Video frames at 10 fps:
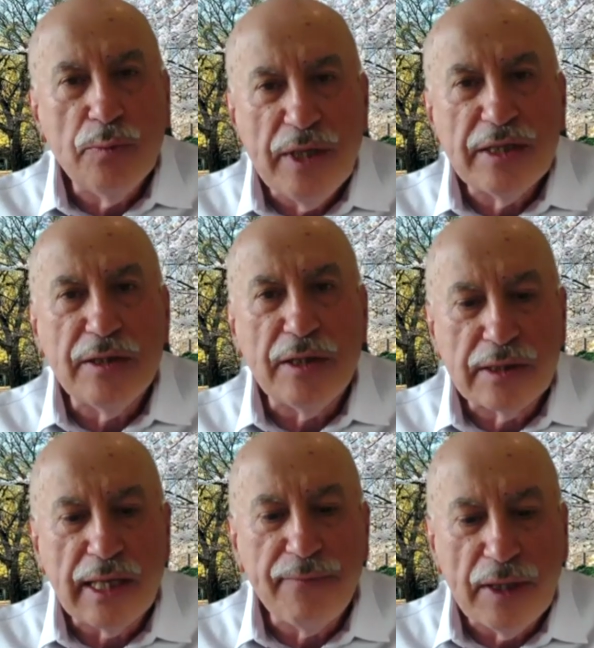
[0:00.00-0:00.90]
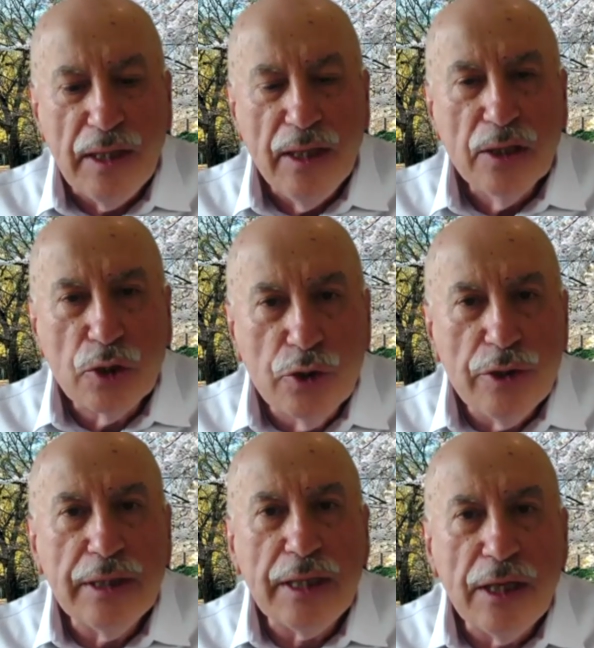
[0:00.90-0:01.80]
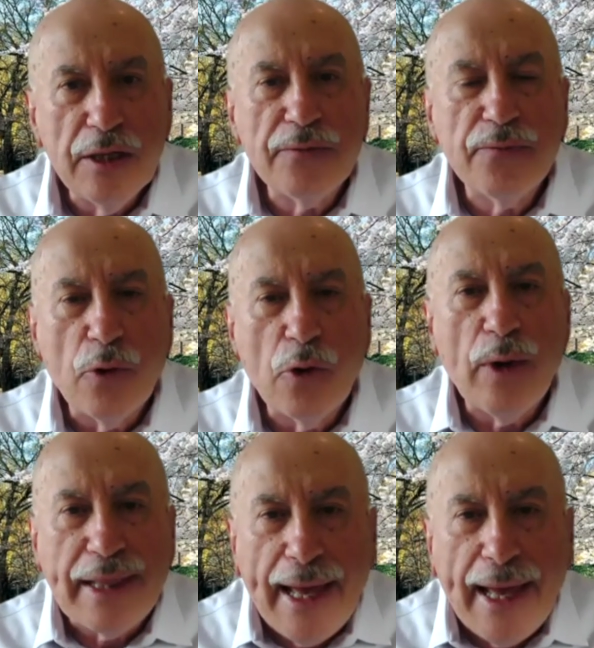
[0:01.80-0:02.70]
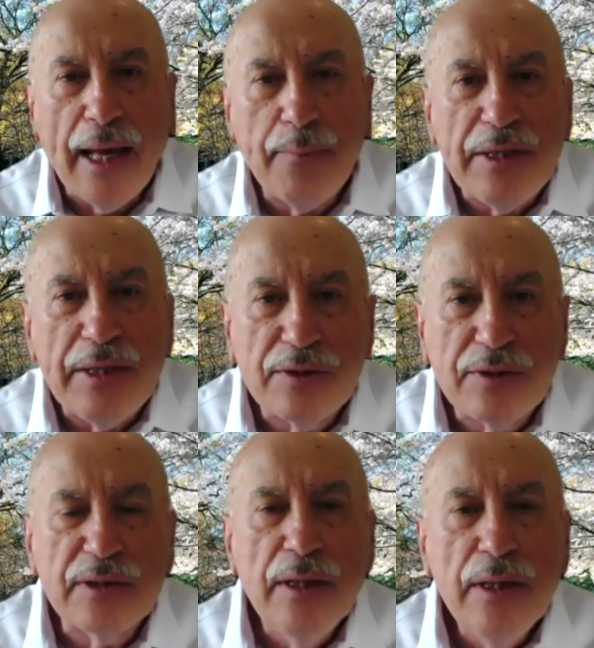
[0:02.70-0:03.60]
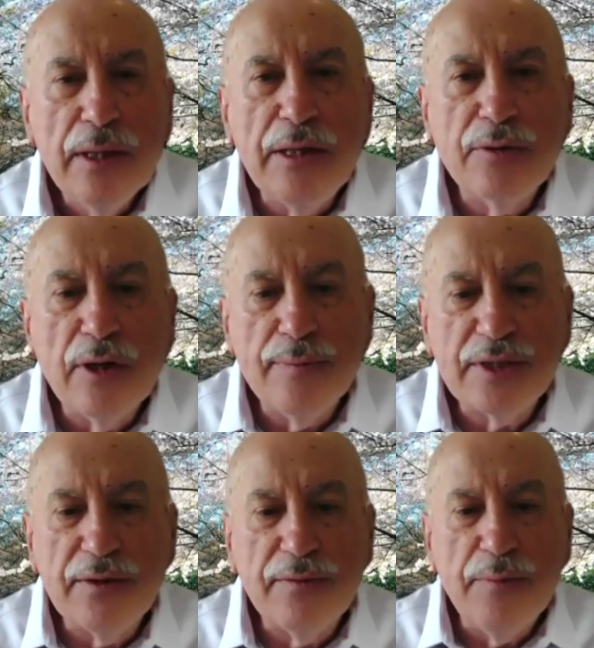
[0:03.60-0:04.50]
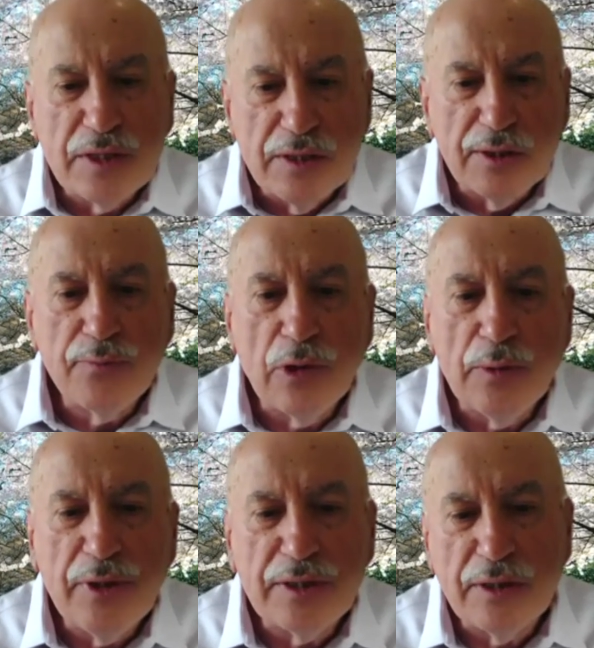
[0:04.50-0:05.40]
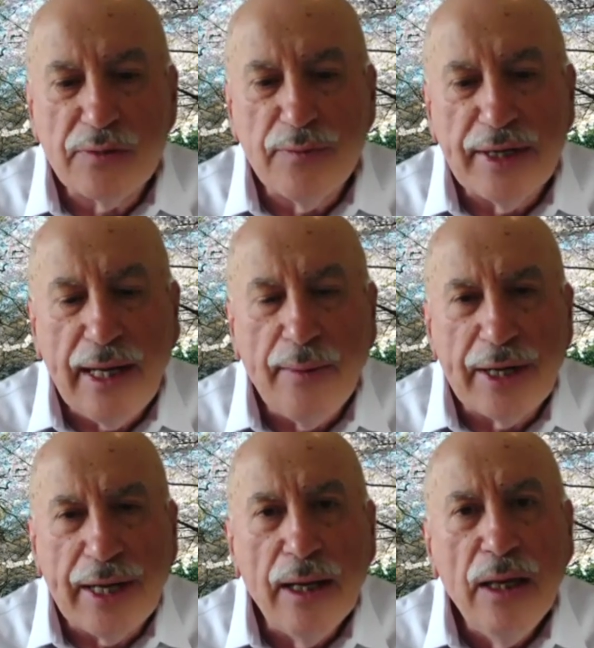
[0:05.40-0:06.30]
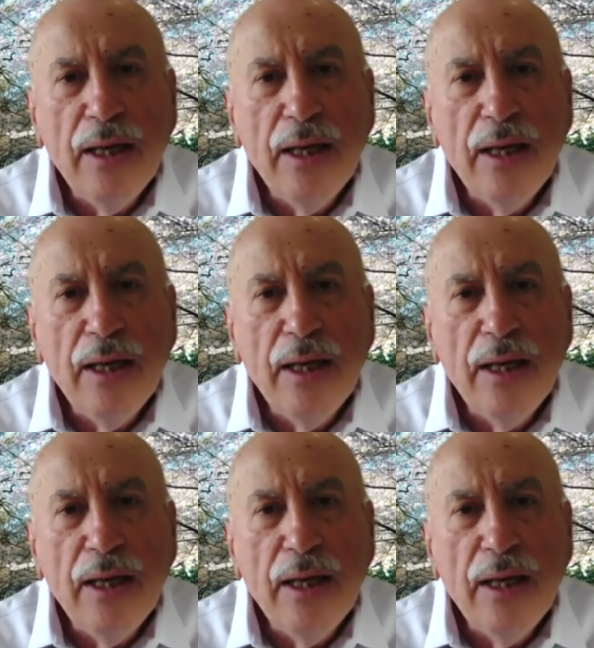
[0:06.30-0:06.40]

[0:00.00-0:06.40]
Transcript: to business, have a good ear for what happens in terms of the business world, business phenomena.